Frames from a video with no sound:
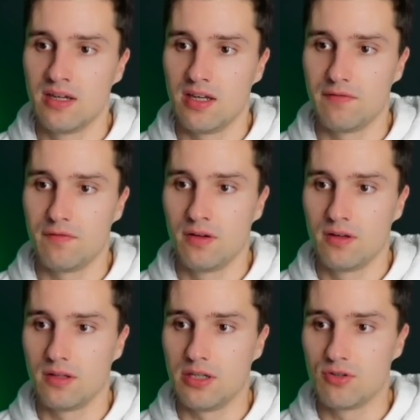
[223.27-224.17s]
If
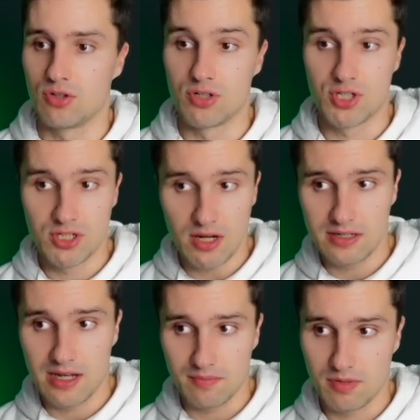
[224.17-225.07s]
the user is not an
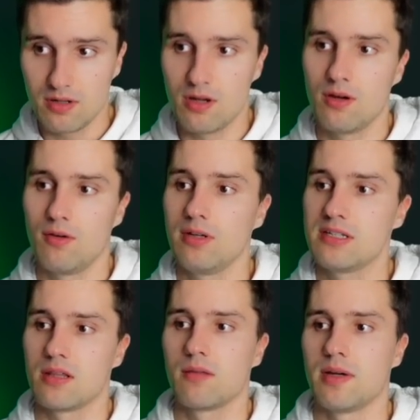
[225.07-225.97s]
admin, only
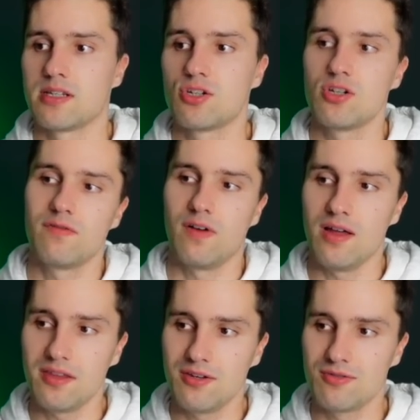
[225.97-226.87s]
send the message if
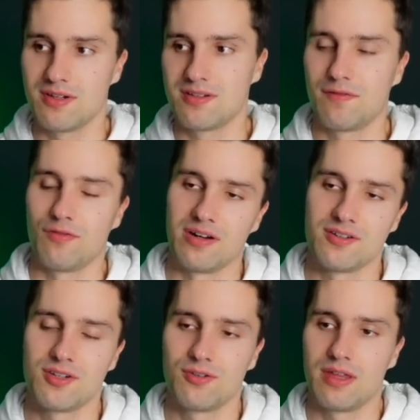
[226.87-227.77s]
other user is a friend.
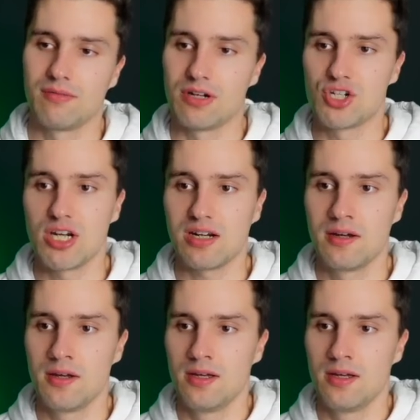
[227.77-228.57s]
So then we check